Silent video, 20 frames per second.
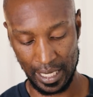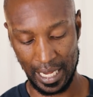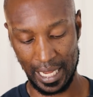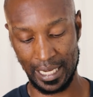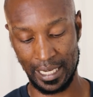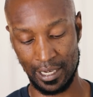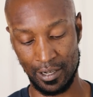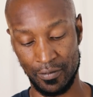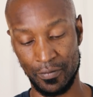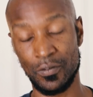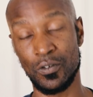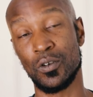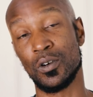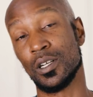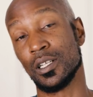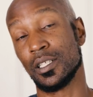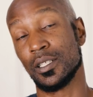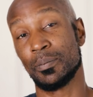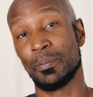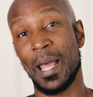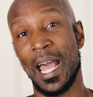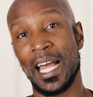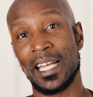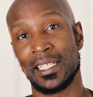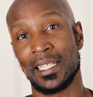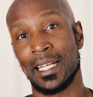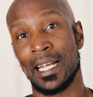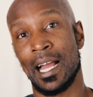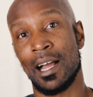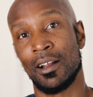And then, of course,
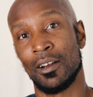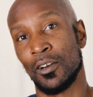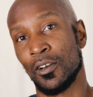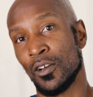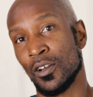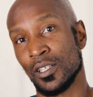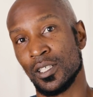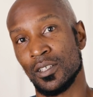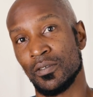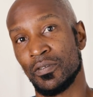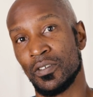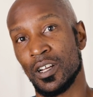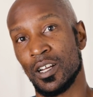passing out, loss of